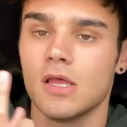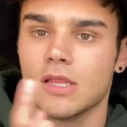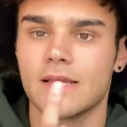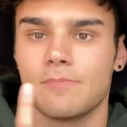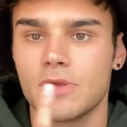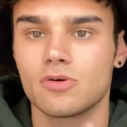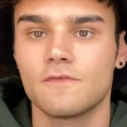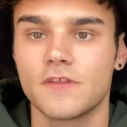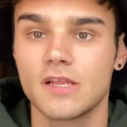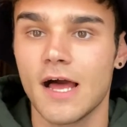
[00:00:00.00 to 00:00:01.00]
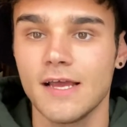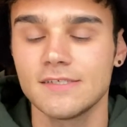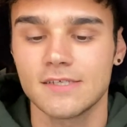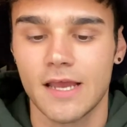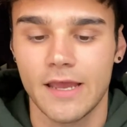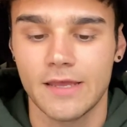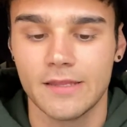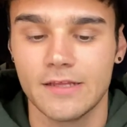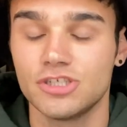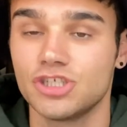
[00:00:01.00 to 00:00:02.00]
middle of the glass, and
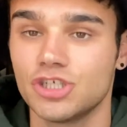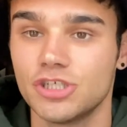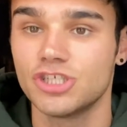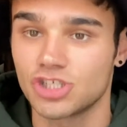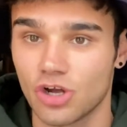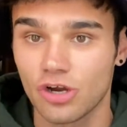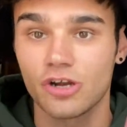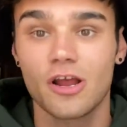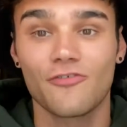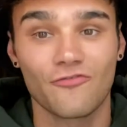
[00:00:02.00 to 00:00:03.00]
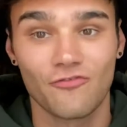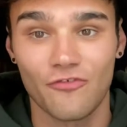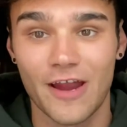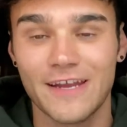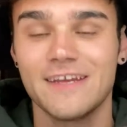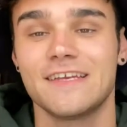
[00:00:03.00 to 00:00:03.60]
it should start raining